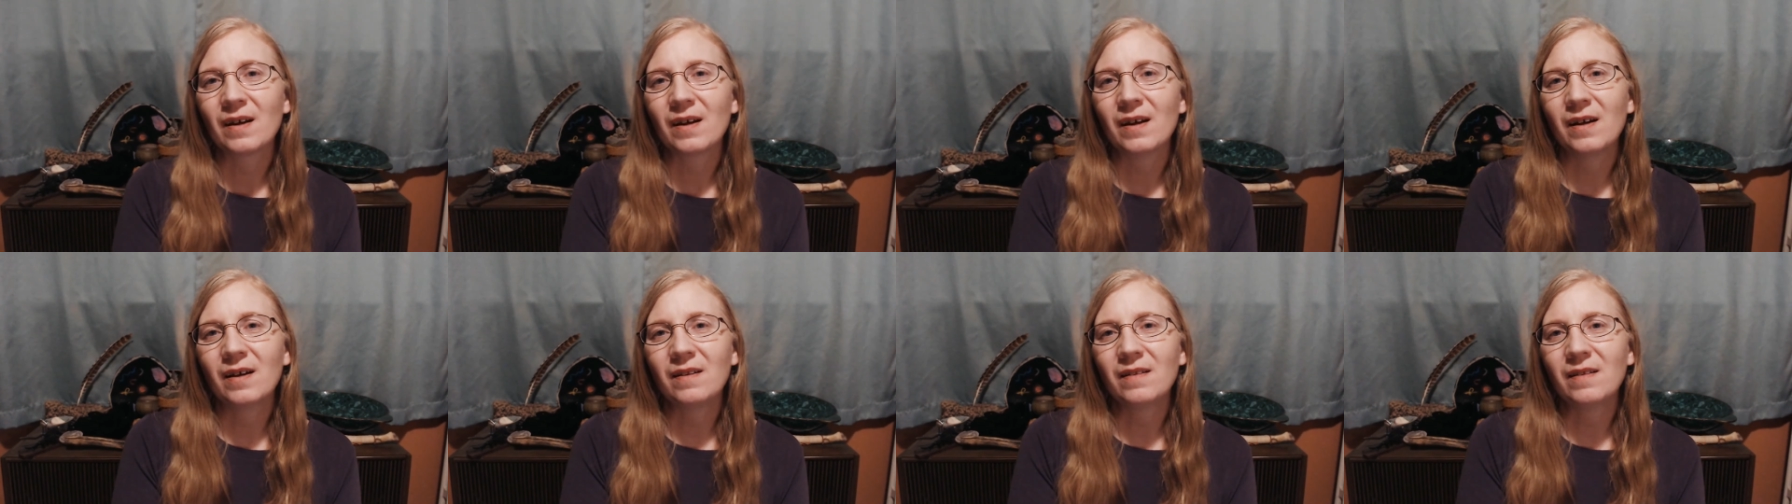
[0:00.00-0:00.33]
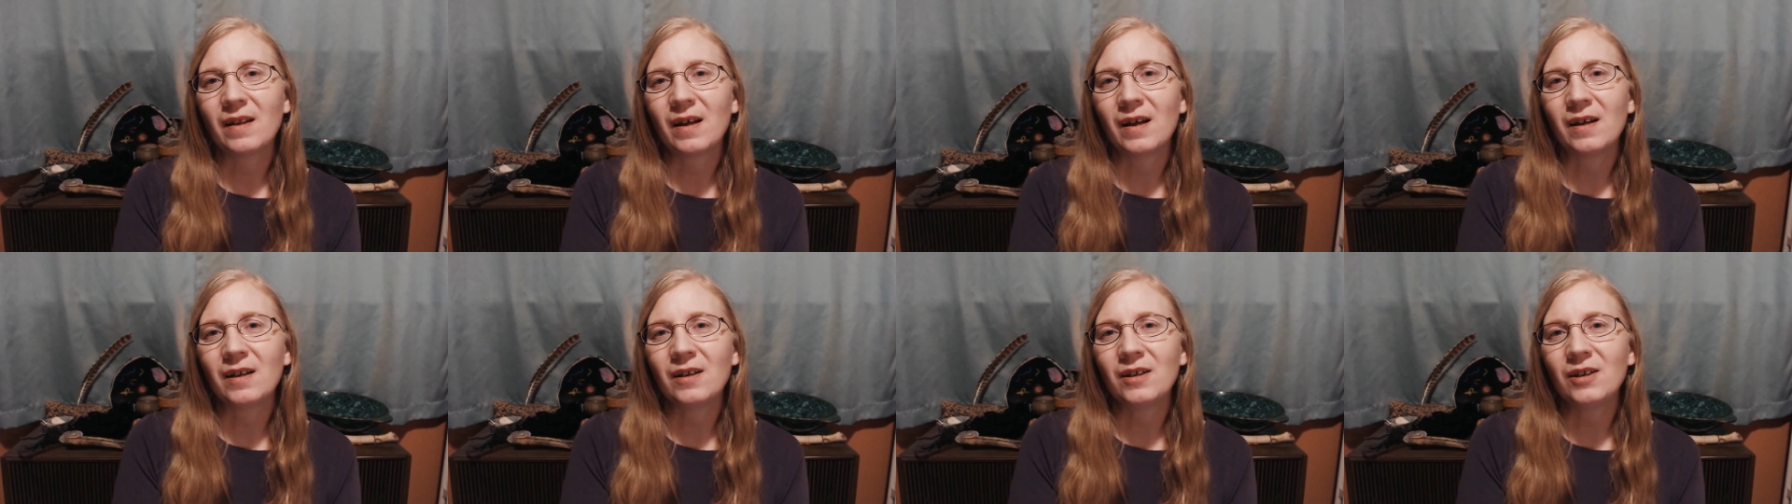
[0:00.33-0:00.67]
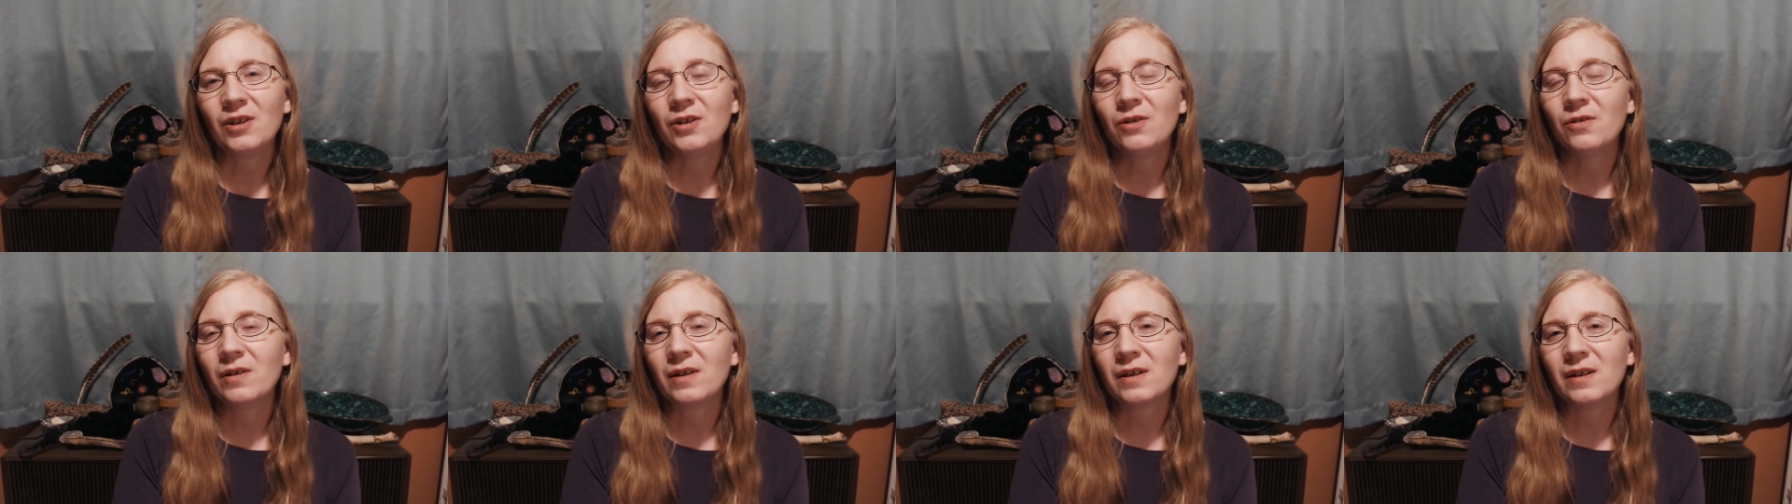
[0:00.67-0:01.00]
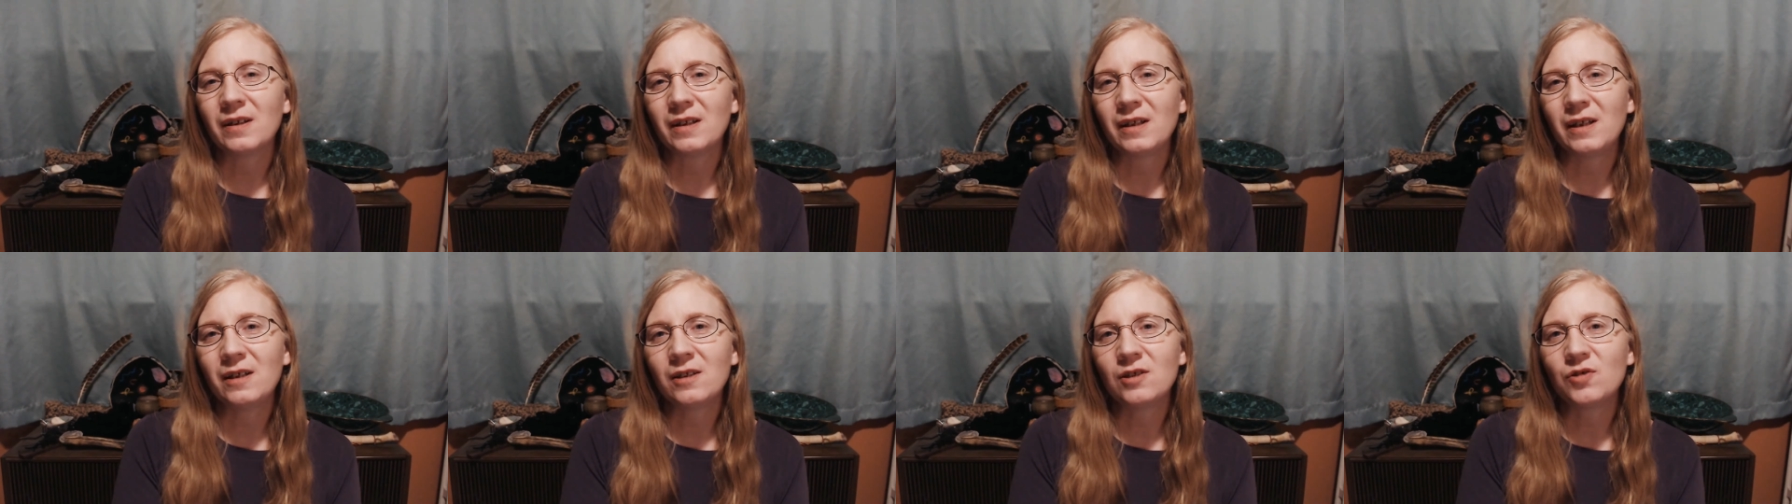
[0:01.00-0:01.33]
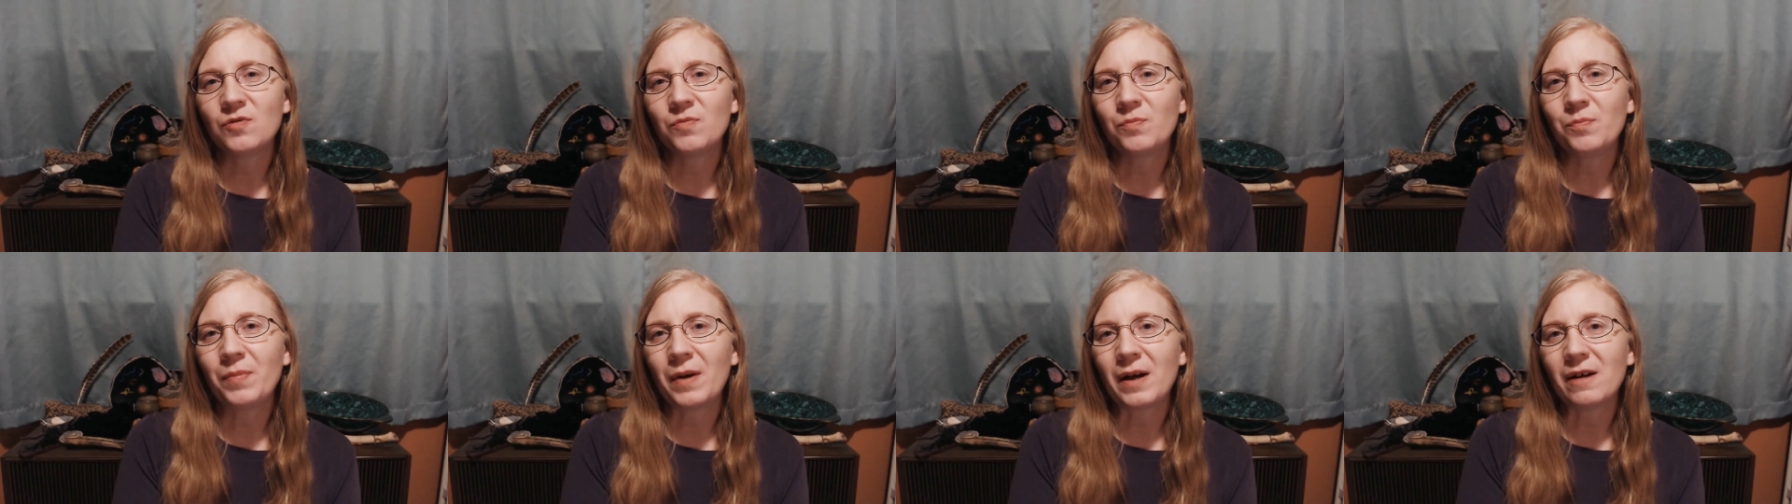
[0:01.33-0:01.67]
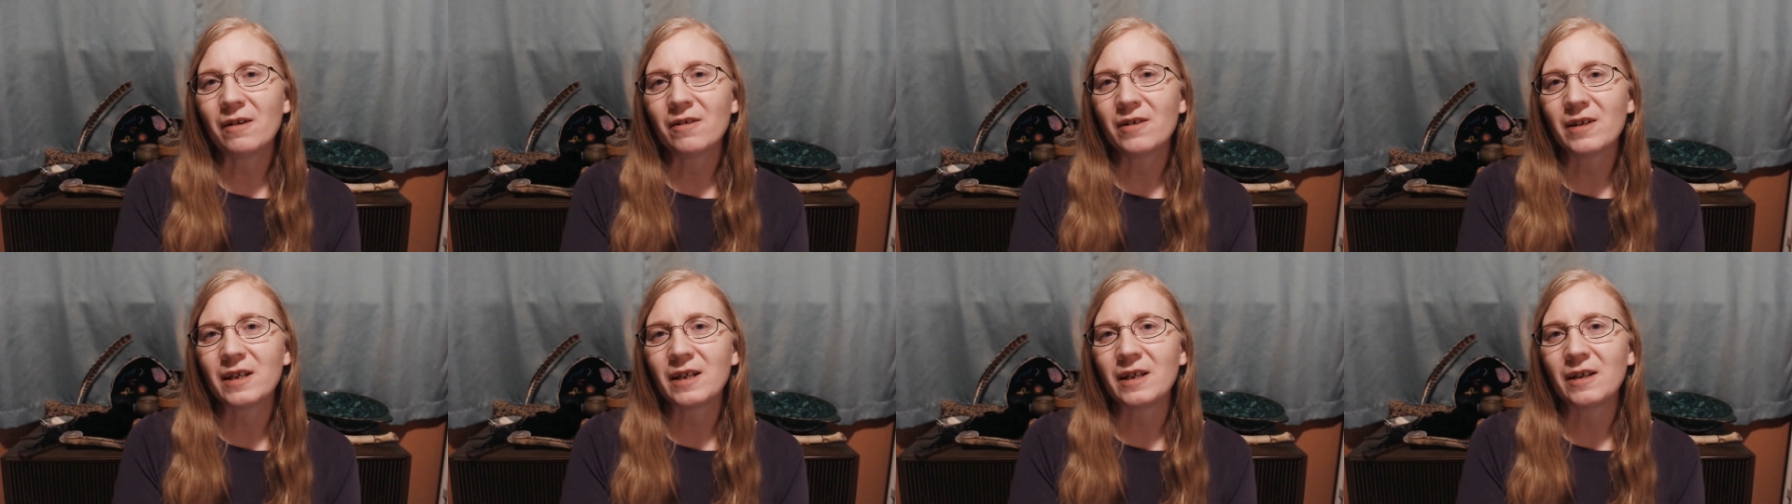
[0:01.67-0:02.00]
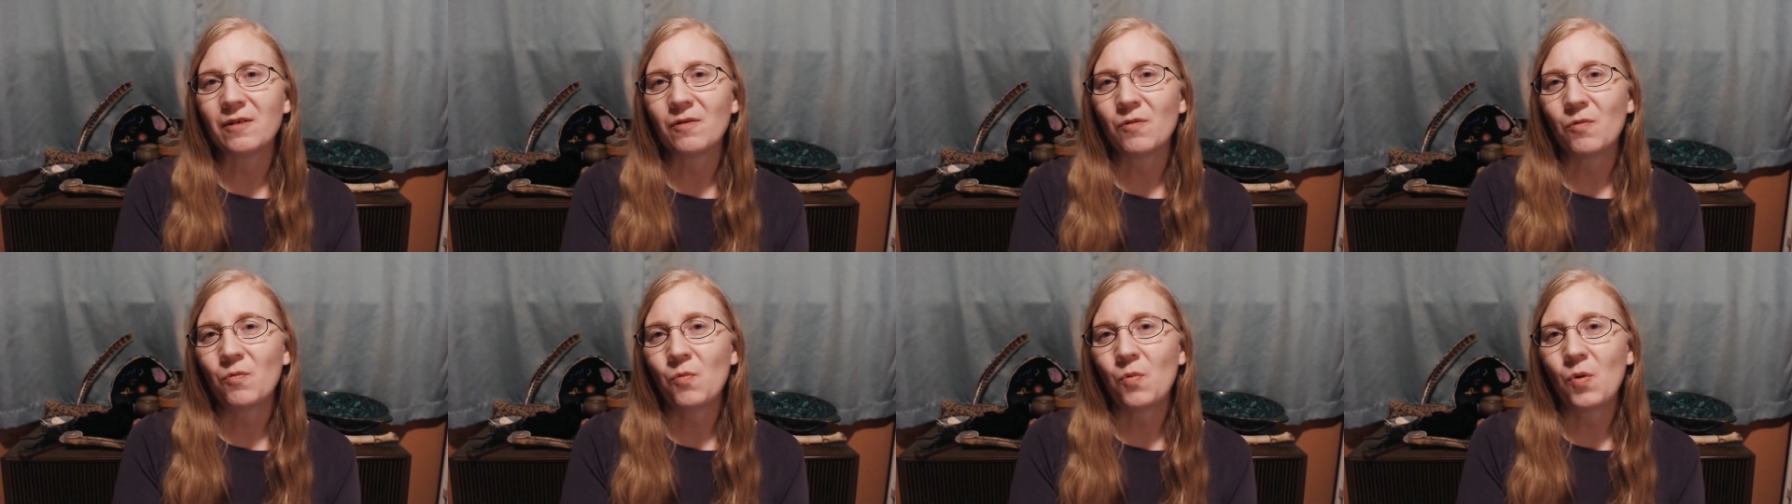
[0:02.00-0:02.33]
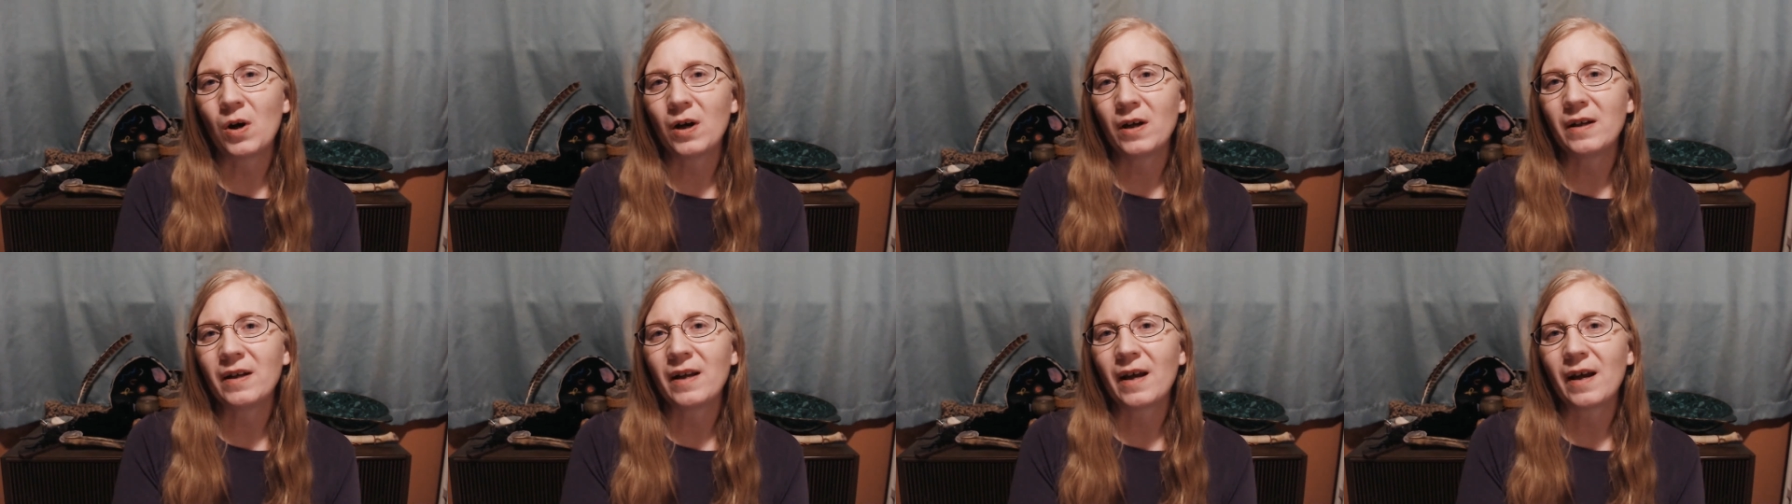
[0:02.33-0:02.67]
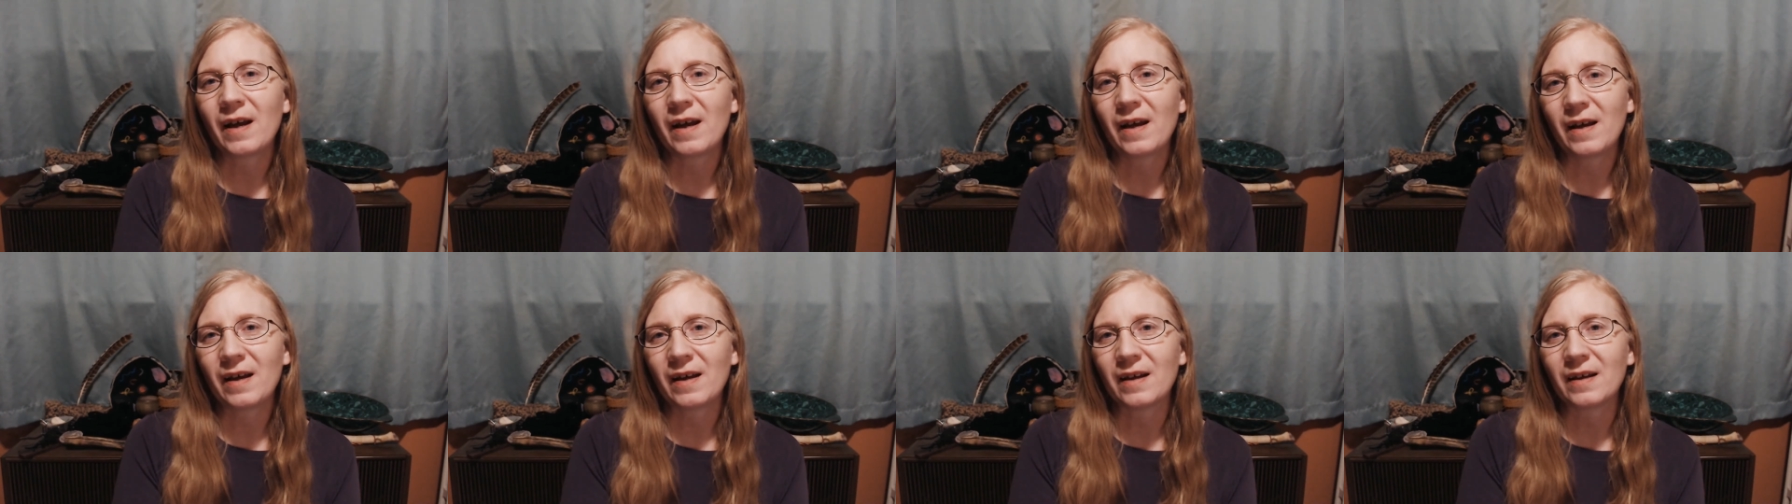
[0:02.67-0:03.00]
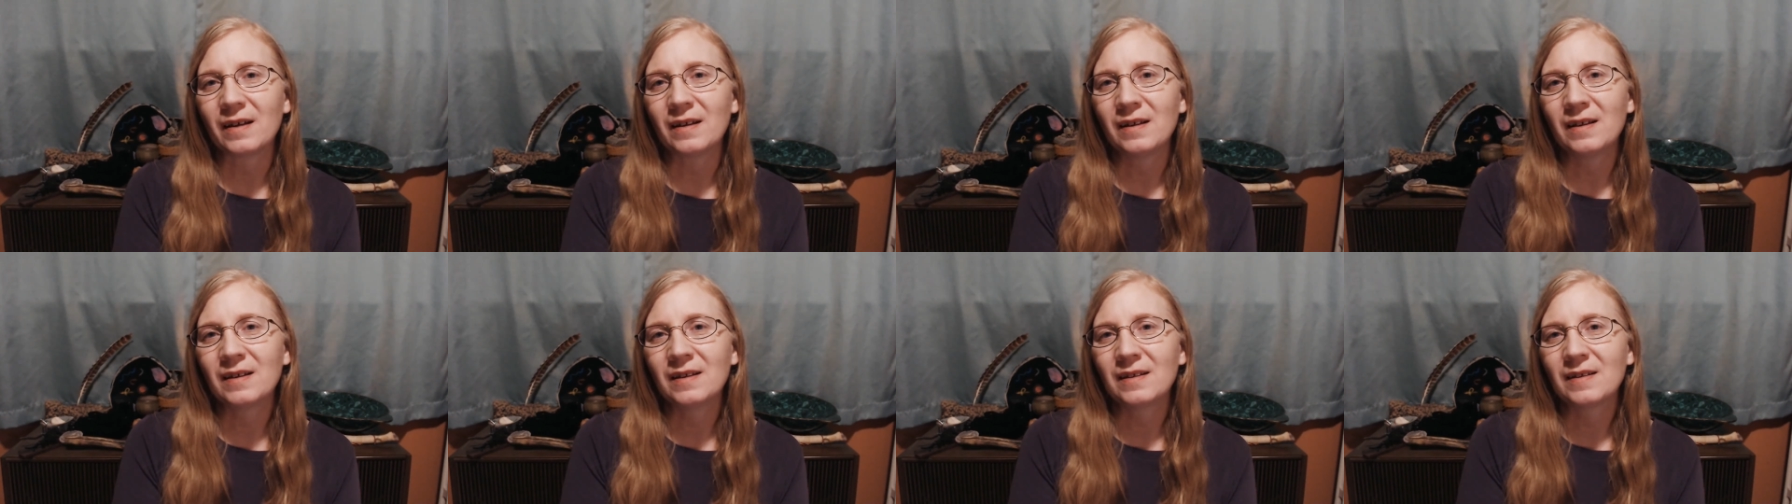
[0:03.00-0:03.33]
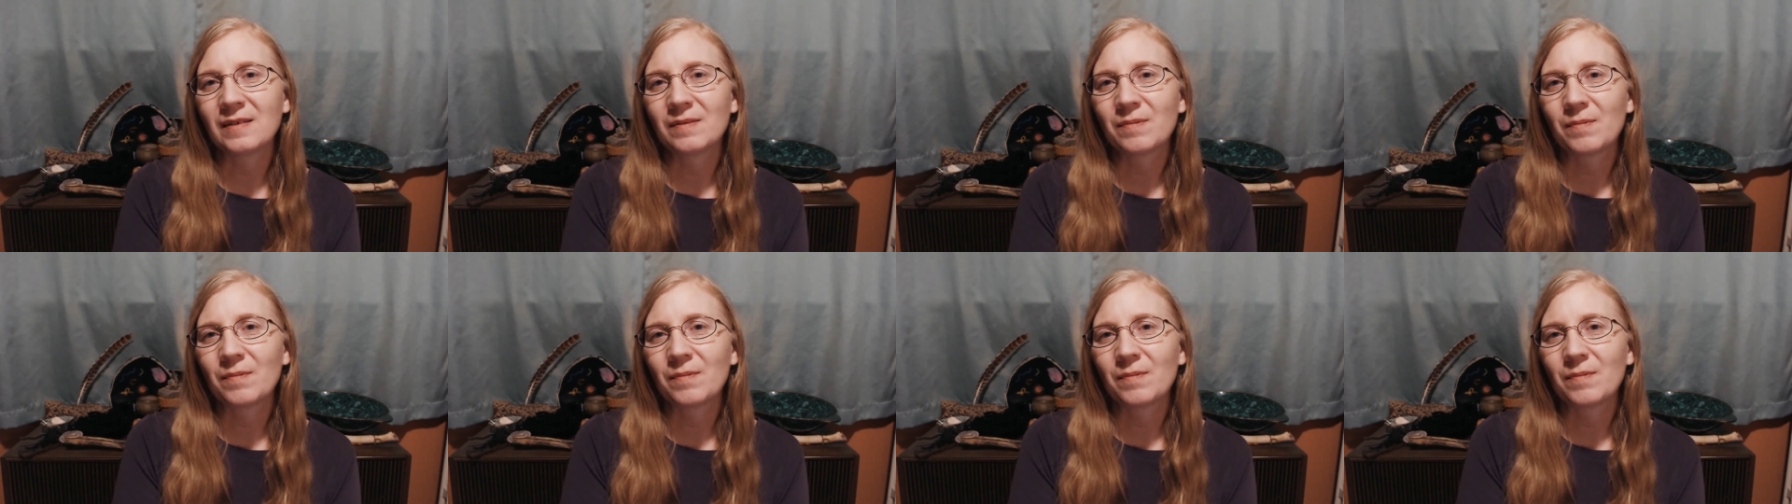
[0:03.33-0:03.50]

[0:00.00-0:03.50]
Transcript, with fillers: And then you can each bury one egg.